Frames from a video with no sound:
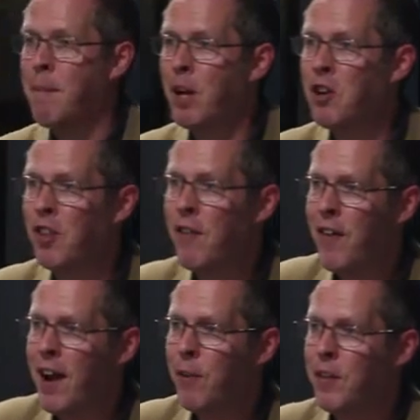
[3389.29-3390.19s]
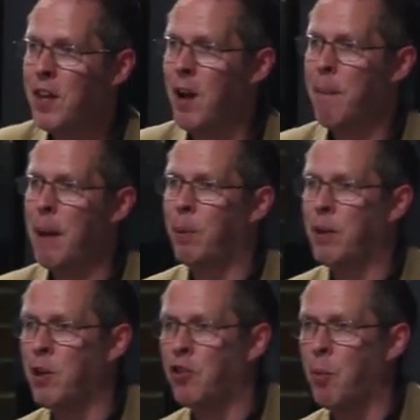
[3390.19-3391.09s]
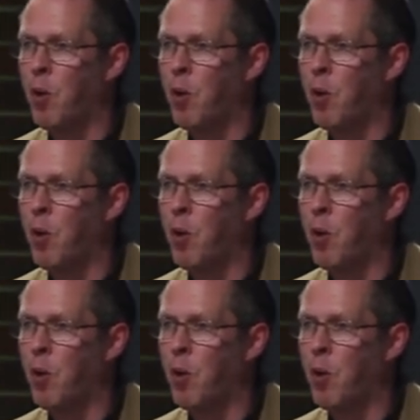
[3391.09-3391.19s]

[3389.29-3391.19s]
because they found that the young people are using